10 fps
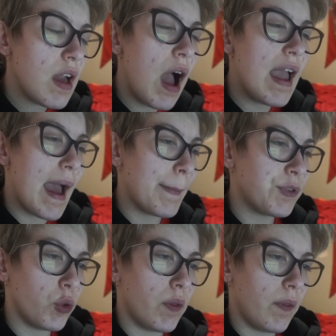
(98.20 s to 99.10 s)
I
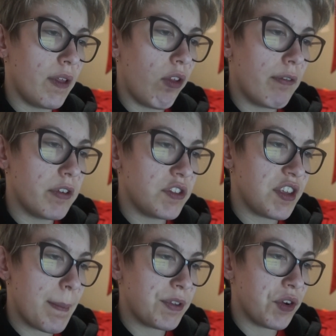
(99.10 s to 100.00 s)
absolutely loved
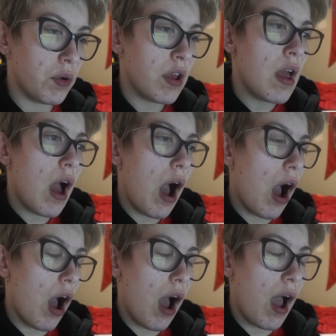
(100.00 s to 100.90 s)
this episode.
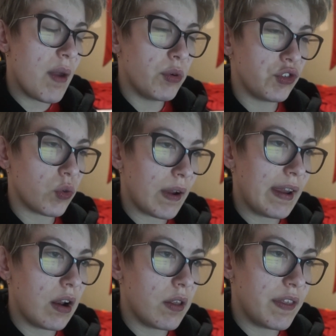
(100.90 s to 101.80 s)
It was
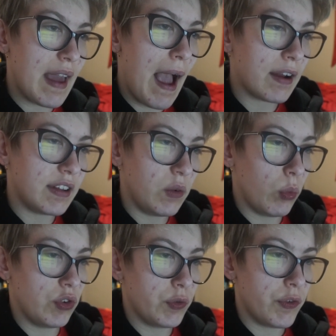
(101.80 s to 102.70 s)
great. The
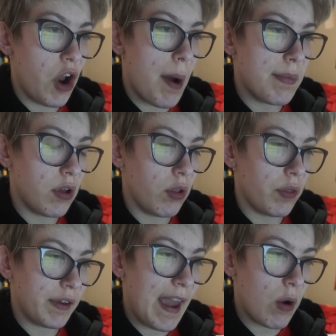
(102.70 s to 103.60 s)
acting was
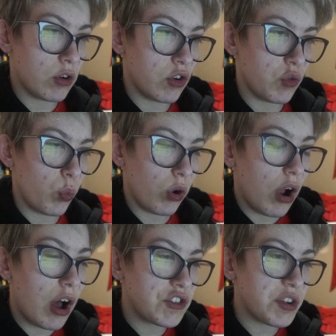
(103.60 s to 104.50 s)
phenomenal. The characters
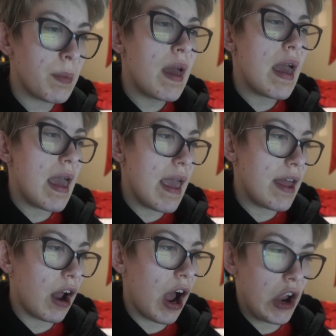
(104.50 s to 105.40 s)
were awesome.
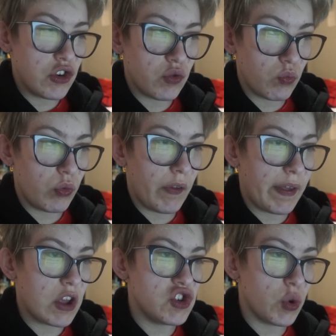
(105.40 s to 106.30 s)
And I just
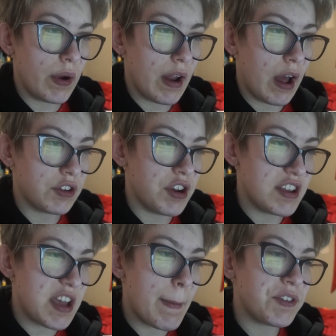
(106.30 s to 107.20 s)
really enjoyed
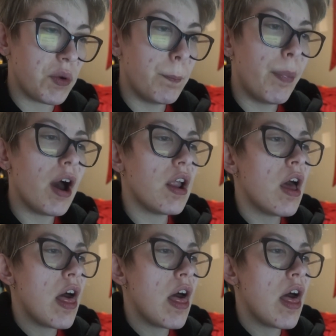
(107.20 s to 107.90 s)
tonight's episode. But